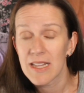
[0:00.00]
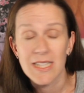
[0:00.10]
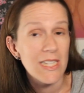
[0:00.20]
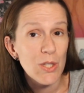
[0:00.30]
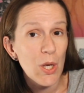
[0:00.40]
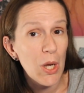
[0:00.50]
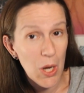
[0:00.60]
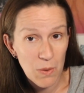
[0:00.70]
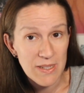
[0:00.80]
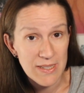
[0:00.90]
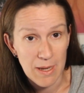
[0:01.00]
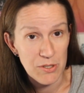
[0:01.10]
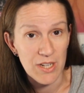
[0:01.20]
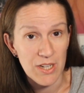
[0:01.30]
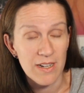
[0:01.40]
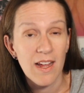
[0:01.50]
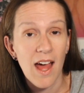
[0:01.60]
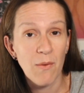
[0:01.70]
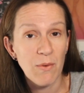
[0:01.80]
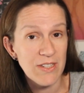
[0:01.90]
is no exception.
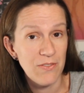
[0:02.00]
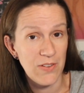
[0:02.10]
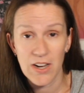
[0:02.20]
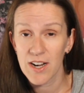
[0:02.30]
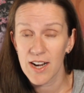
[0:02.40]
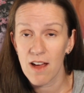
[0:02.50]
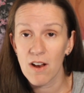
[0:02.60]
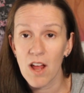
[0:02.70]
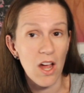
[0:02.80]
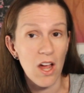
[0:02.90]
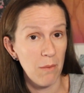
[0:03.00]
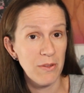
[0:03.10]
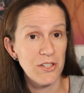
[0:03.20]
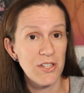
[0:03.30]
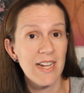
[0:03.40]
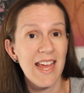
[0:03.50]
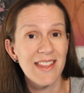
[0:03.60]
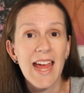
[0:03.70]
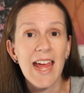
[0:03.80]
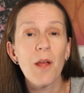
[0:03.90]
I want to figure it out, accomplish it, and
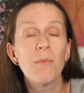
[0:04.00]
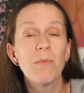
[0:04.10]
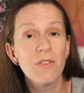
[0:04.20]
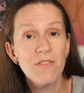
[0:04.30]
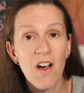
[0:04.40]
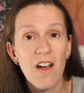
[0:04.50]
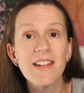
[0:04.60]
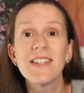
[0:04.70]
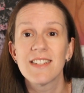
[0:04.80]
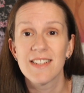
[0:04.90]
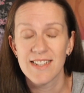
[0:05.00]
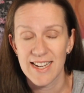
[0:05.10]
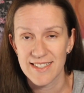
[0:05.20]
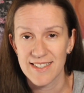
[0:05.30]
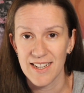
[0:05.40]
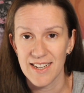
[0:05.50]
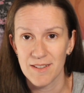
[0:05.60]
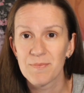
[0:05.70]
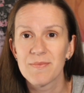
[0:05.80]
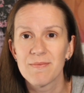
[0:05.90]
then move on to the next thing.
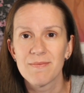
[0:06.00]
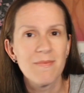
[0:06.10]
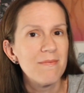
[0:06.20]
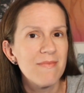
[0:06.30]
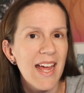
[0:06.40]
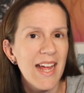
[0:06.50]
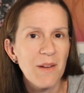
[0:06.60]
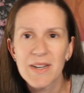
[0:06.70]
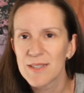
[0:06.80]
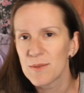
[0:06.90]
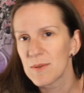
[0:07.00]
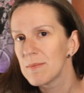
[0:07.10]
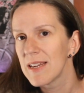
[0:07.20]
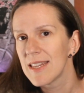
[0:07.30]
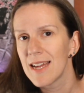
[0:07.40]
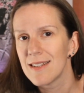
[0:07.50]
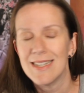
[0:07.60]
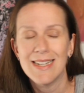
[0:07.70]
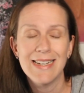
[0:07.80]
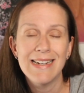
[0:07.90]
Anyone else with me on that?
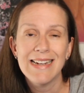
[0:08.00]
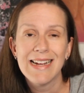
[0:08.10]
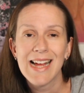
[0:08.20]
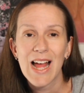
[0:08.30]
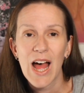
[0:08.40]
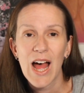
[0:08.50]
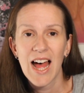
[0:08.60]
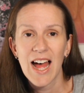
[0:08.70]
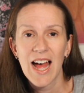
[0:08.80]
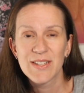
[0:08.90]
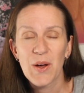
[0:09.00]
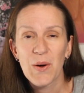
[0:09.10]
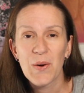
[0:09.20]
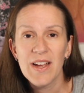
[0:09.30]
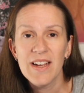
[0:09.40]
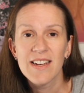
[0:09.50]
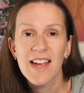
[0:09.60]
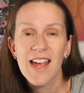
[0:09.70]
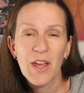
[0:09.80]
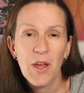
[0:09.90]
So
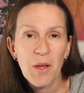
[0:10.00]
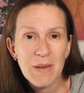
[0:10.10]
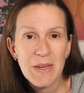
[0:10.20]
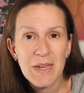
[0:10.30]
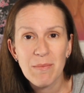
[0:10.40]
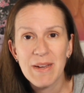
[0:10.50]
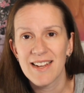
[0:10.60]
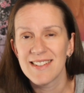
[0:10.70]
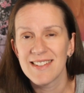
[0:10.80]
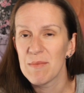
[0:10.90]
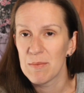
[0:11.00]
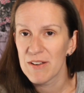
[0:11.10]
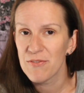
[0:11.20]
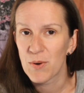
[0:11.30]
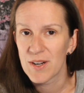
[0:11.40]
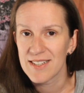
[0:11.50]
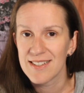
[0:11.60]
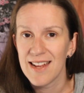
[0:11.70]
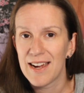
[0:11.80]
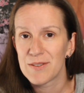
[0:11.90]
it could be because I'm in my 40s
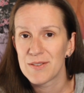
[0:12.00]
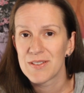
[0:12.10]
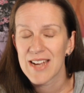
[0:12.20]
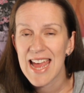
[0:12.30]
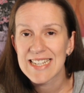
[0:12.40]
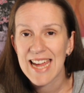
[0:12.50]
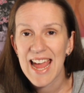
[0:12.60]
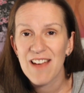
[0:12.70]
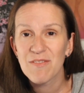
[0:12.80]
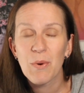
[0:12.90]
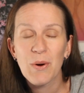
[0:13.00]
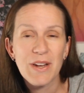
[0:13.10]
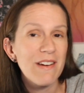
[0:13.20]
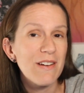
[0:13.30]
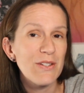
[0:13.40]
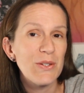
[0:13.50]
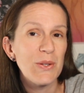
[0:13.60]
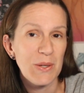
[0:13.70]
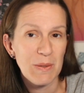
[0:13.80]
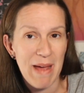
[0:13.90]
now and I have more years to
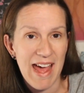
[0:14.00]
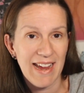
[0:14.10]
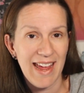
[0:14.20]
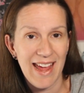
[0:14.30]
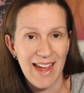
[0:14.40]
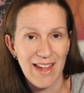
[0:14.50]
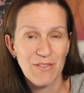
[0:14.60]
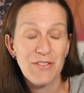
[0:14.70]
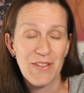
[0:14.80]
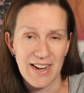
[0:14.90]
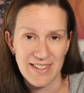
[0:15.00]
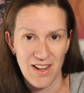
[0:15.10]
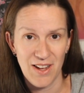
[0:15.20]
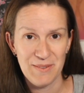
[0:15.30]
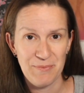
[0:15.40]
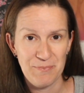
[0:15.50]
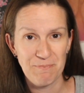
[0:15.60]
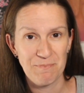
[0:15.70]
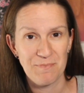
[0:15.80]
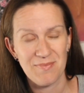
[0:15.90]
look back and reflect
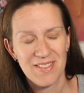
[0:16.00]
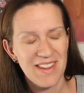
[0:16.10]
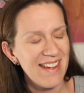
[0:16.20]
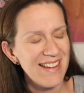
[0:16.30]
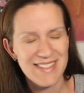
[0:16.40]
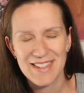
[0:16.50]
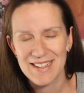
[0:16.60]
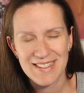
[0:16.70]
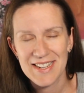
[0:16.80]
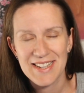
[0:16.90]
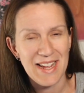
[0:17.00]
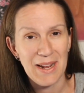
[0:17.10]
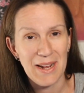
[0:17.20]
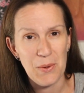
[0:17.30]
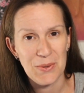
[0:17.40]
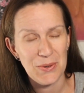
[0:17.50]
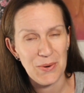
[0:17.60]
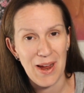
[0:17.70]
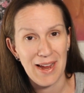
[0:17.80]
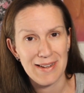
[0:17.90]
on. Isn't getting older
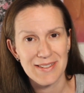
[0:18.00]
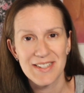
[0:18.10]
grand?